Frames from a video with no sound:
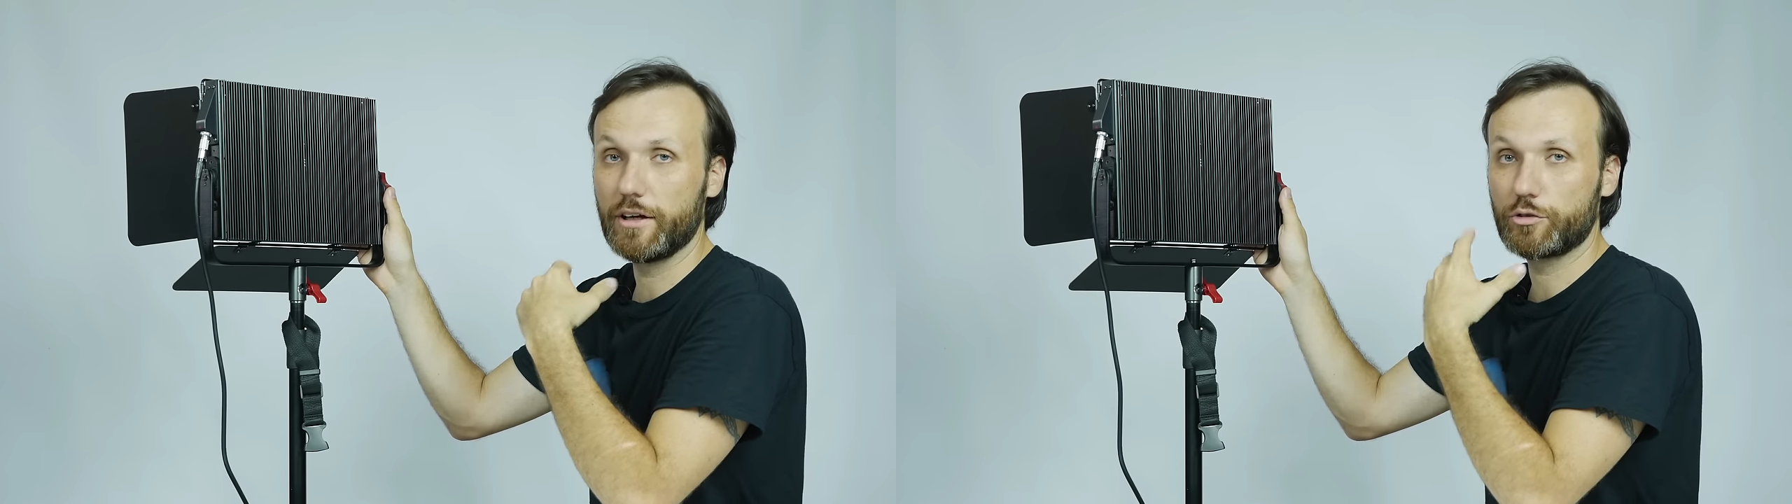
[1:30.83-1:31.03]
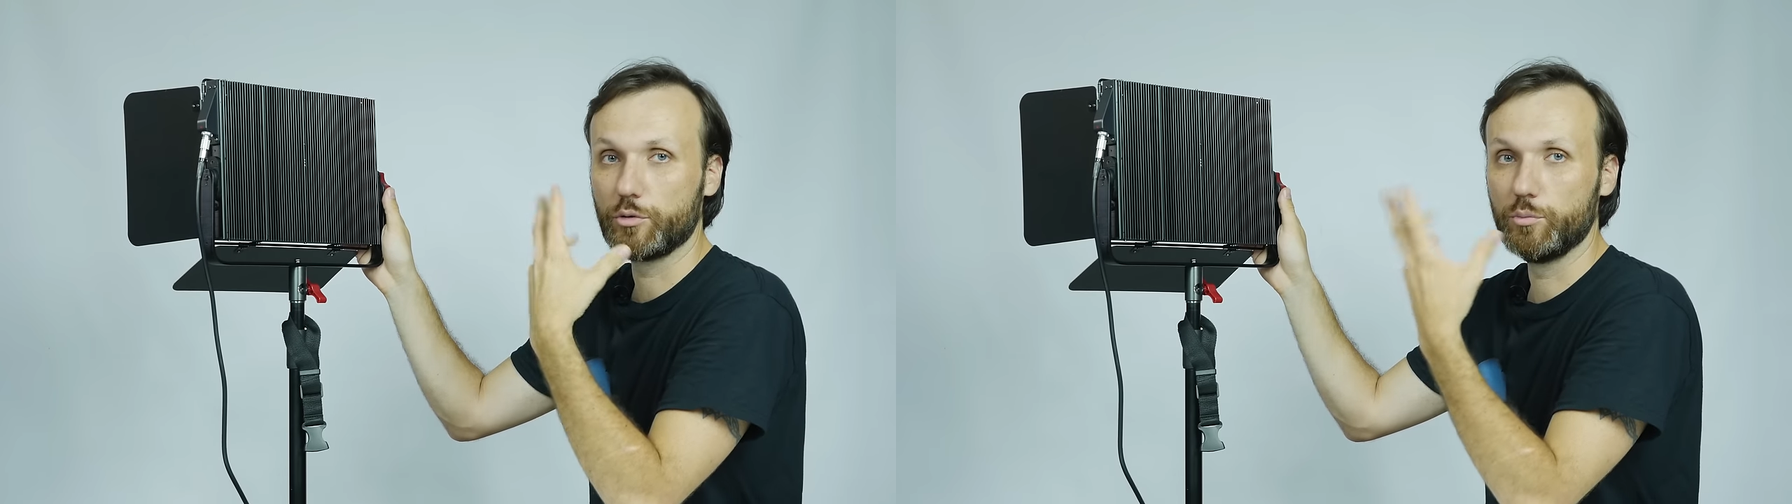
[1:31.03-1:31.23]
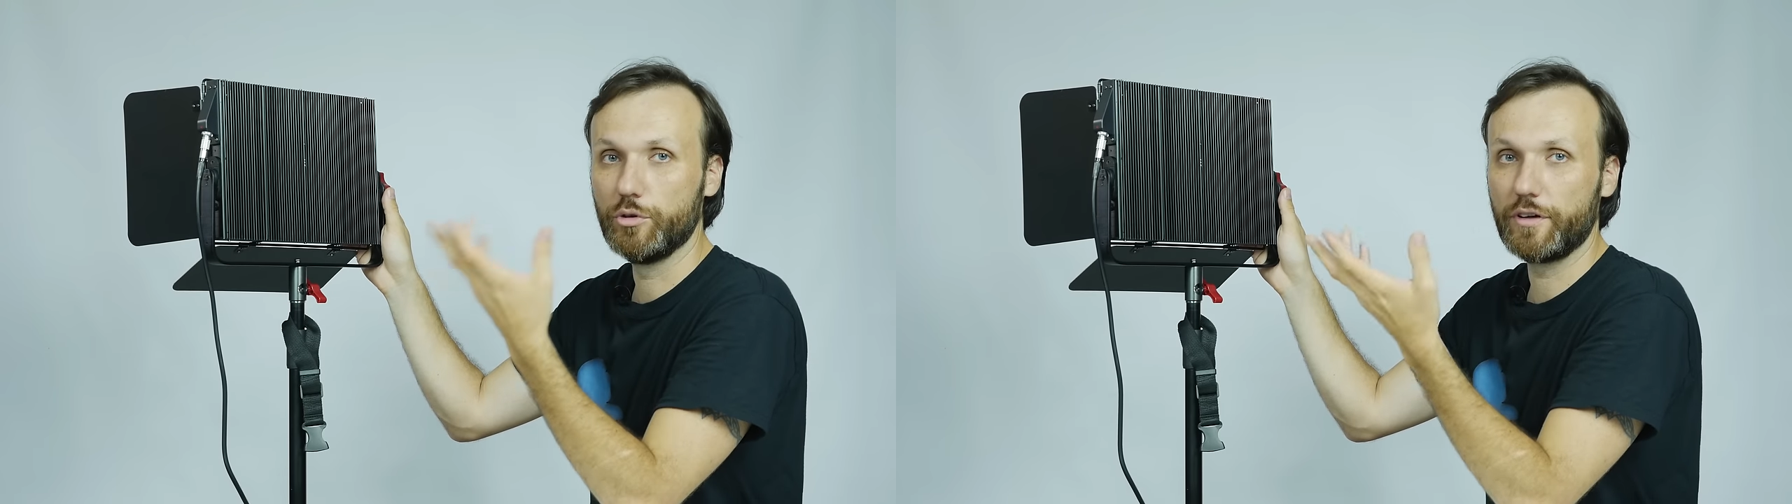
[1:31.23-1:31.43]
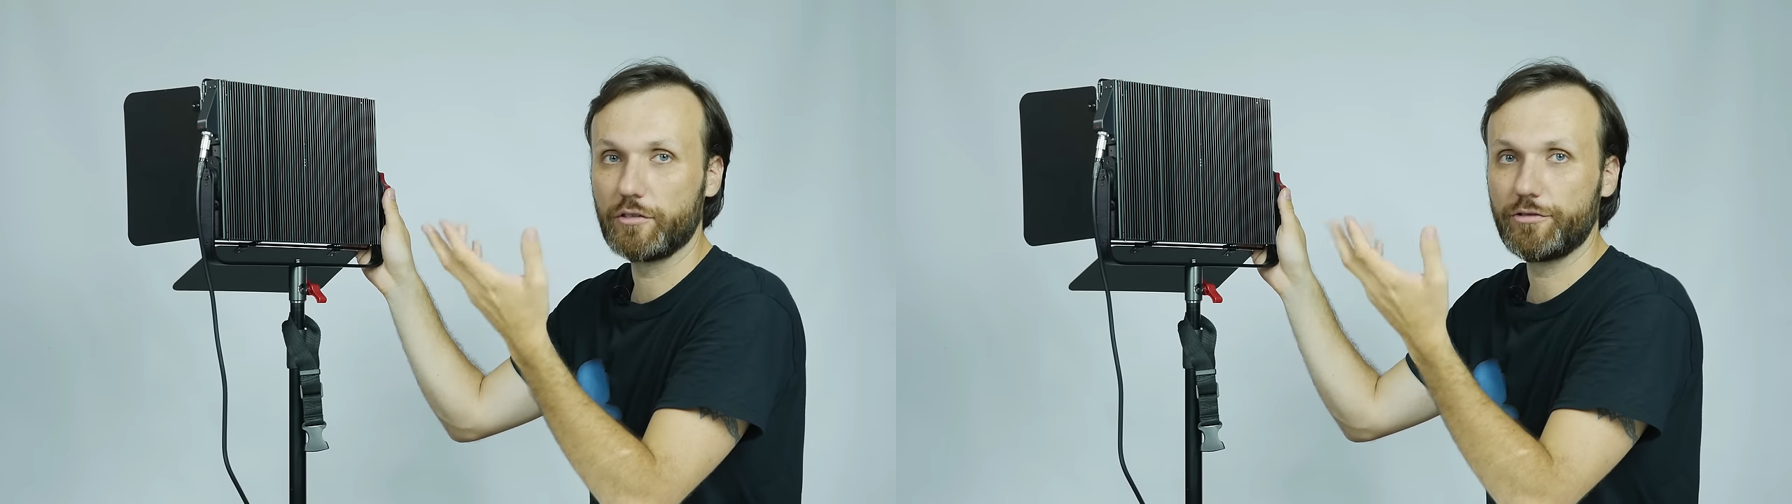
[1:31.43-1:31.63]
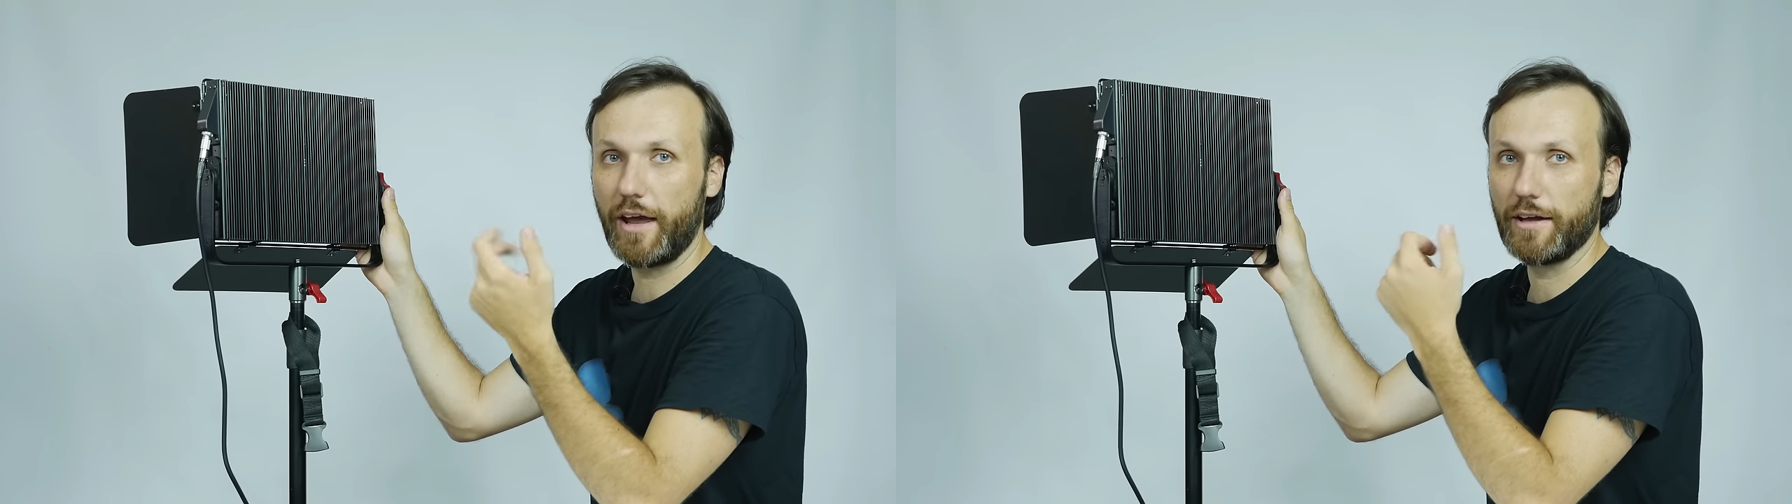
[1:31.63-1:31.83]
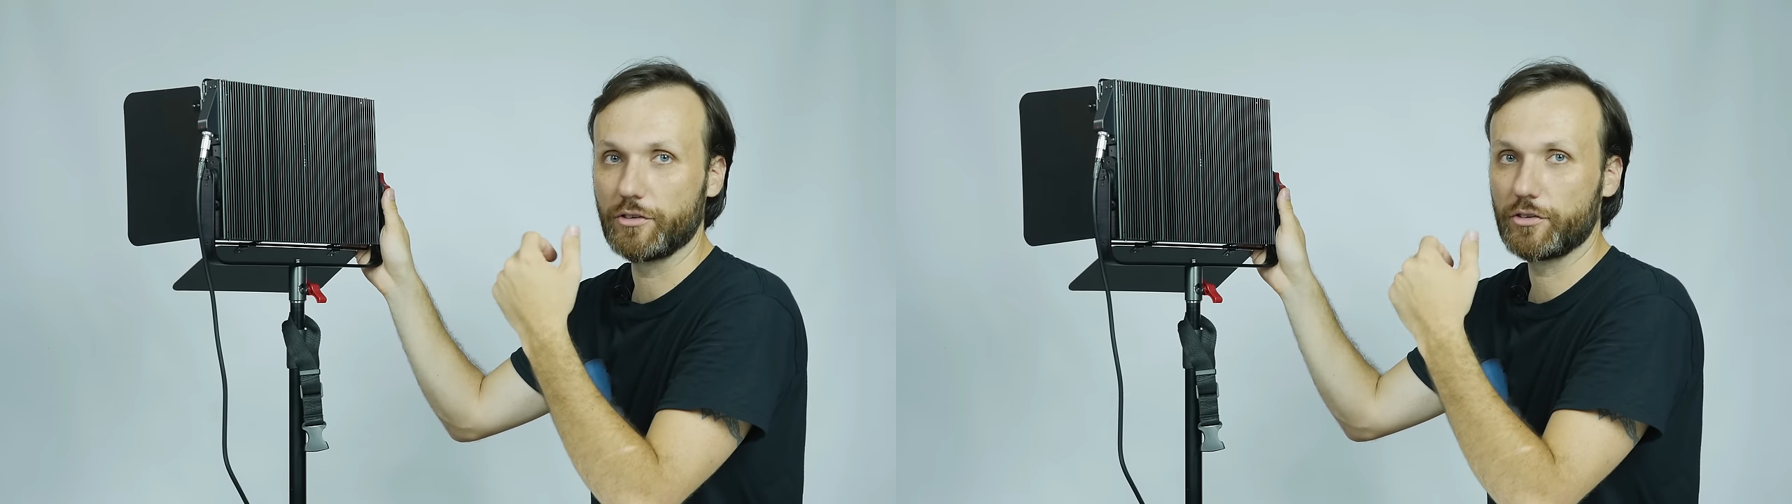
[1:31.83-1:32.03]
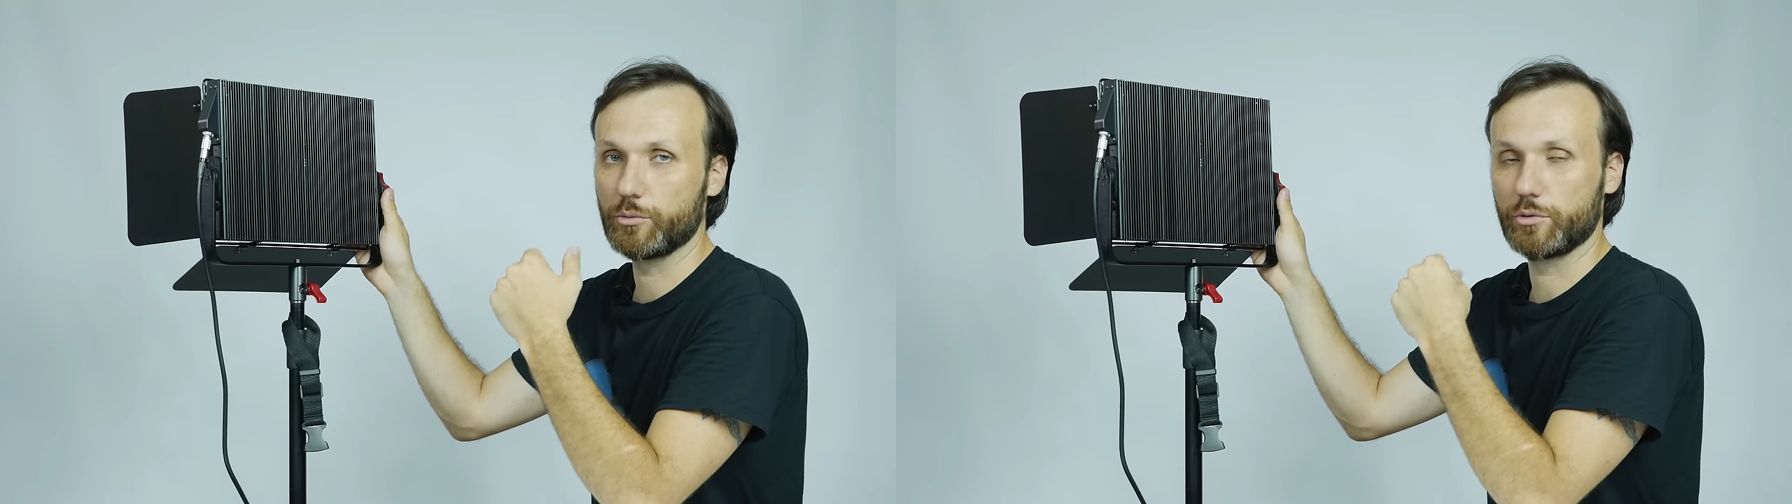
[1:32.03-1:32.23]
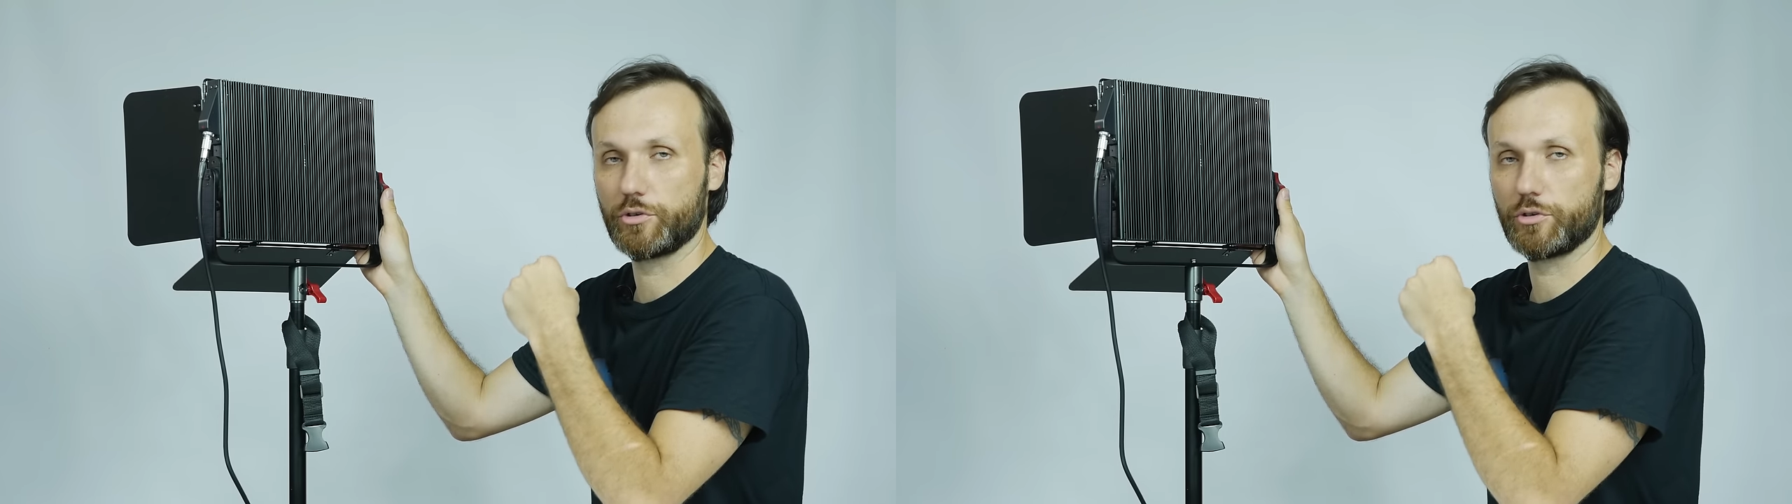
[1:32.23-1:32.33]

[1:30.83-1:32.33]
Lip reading: actual moving fans.